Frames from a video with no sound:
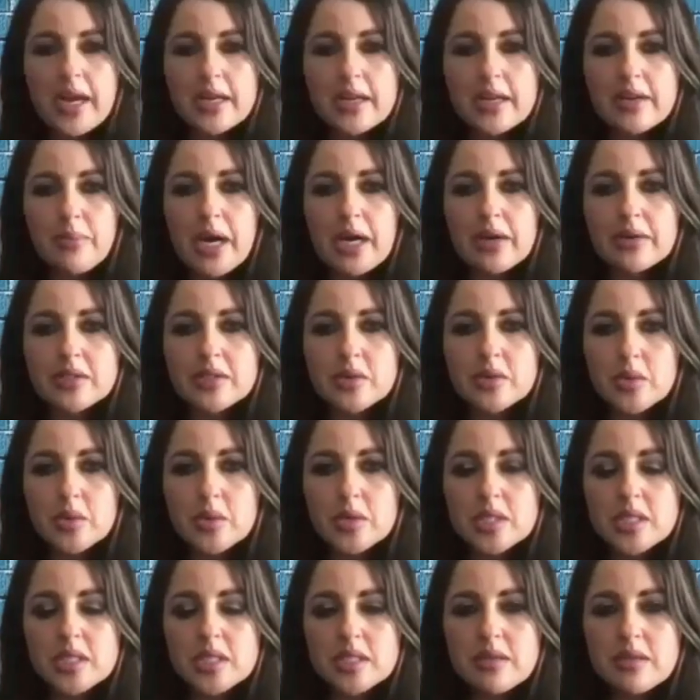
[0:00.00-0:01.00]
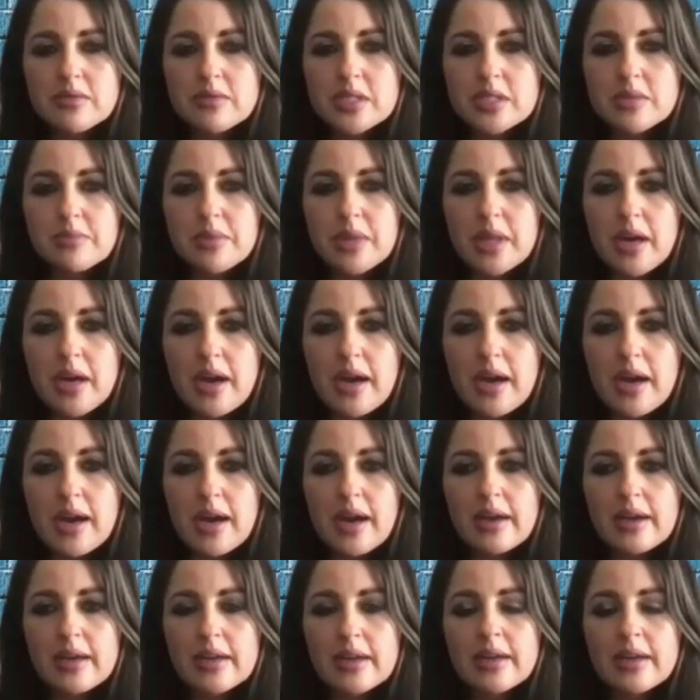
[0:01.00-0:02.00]
about sources of
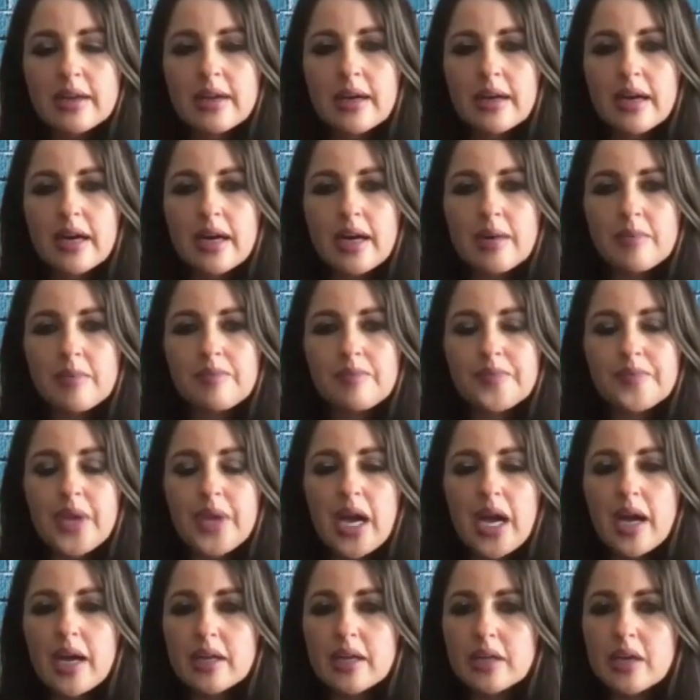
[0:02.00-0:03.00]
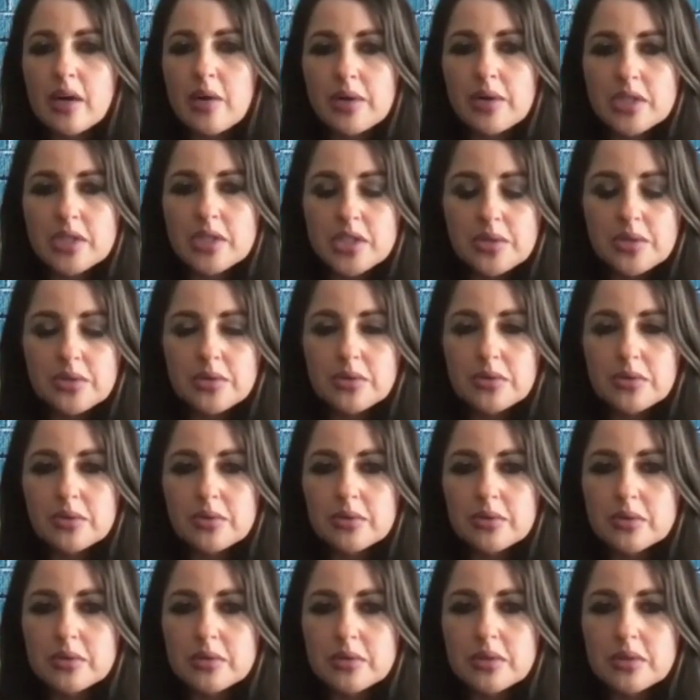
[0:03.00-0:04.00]
supply um, not going
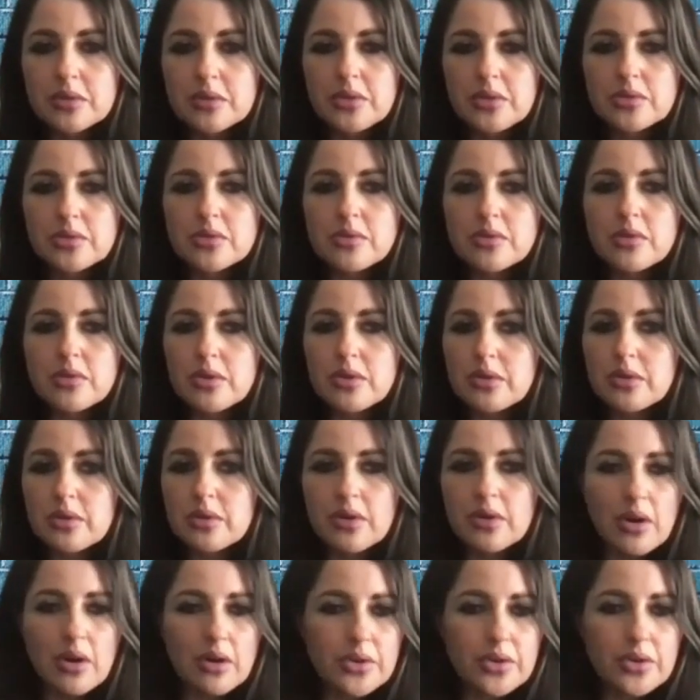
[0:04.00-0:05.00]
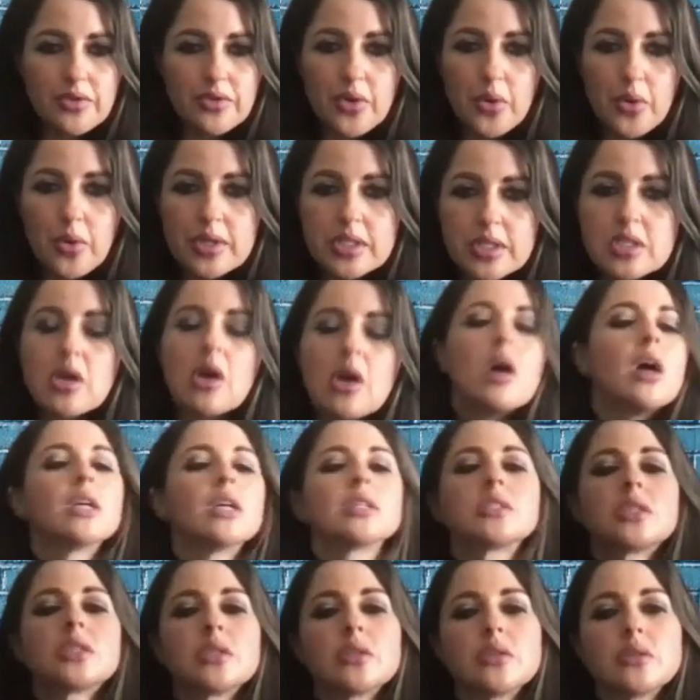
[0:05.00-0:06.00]
to who use you've always
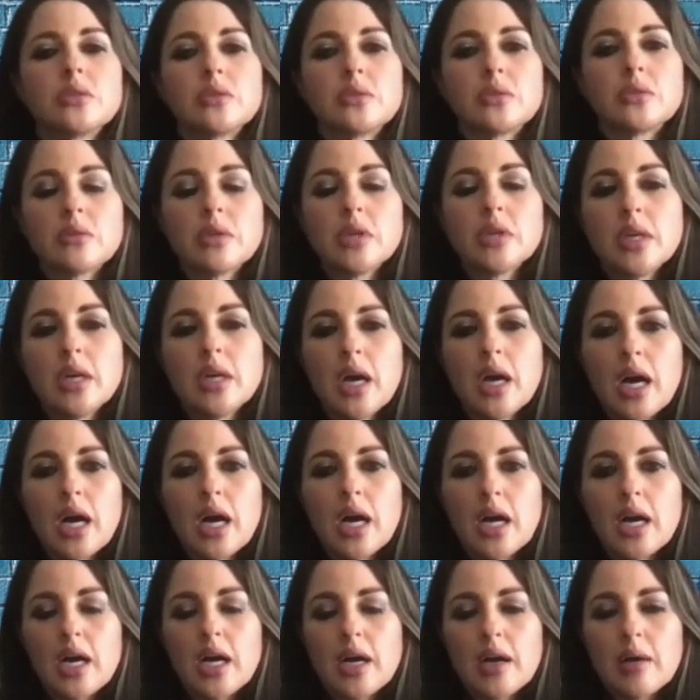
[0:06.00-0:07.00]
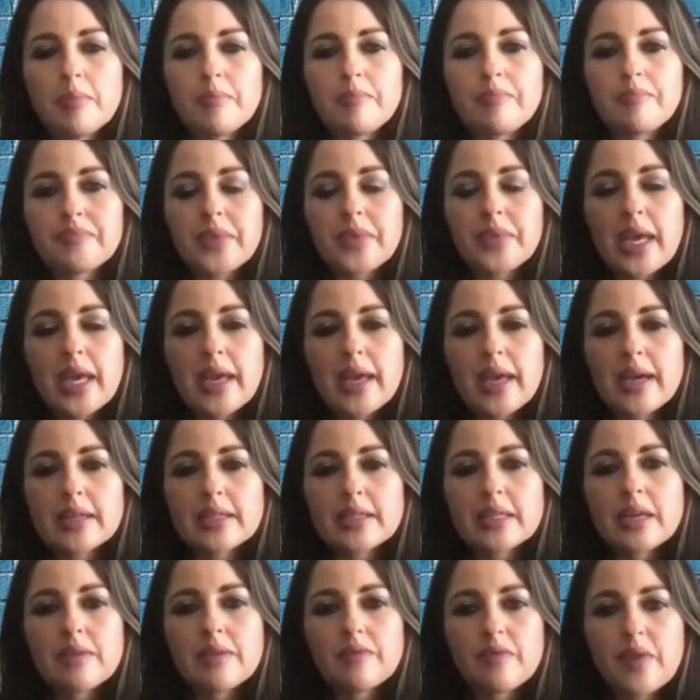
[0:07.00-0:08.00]
gone to um,
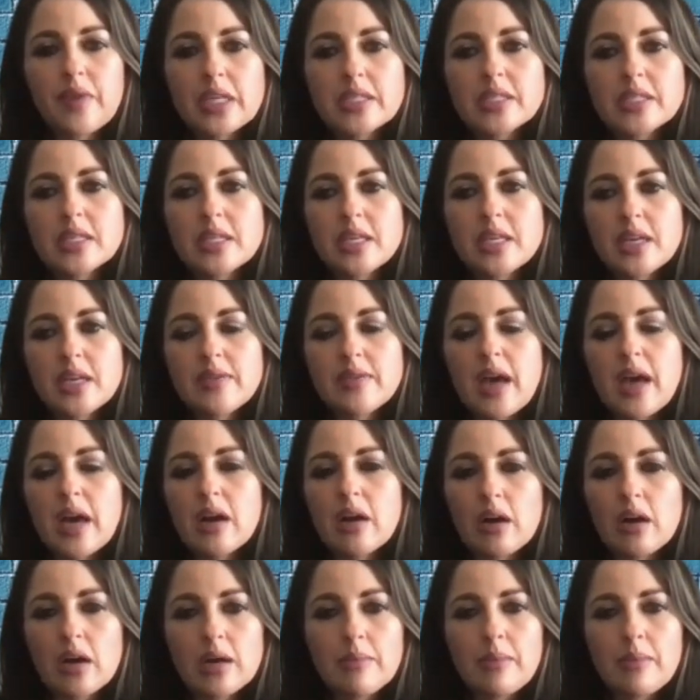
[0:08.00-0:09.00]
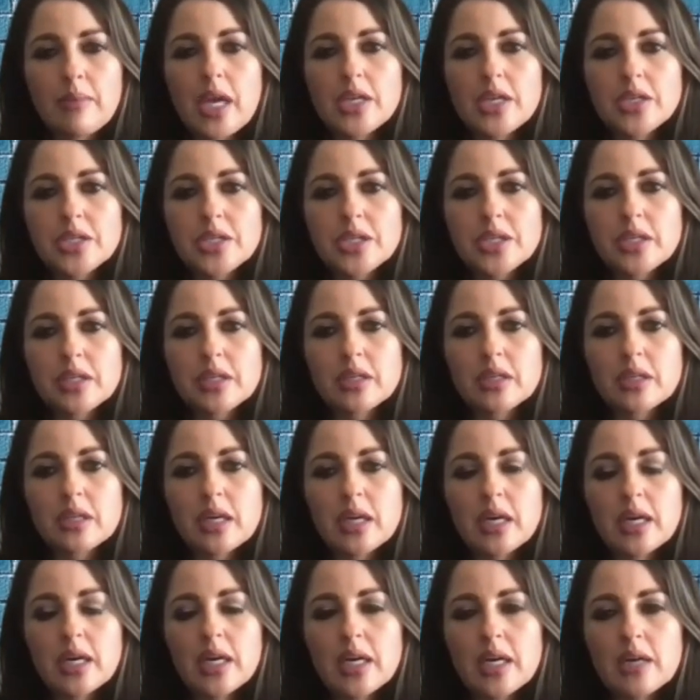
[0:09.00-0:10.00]
and investing in that automation
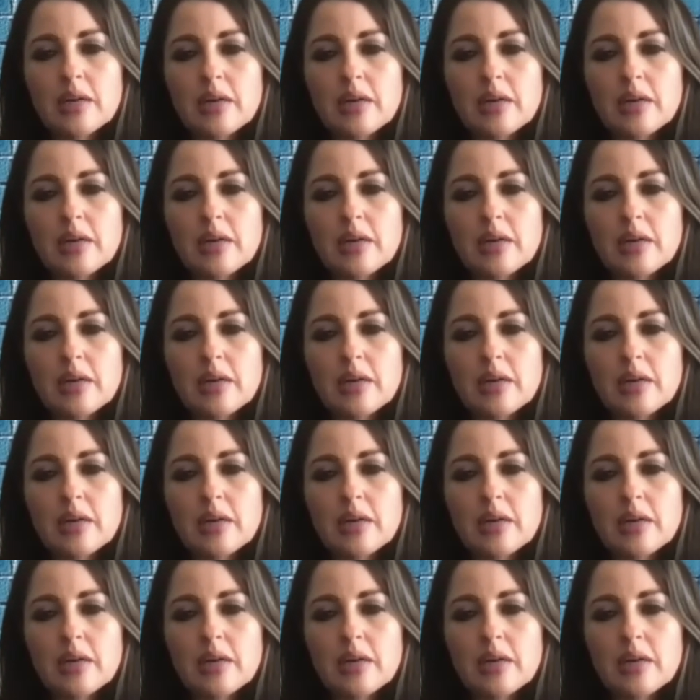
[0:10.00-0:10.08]
um,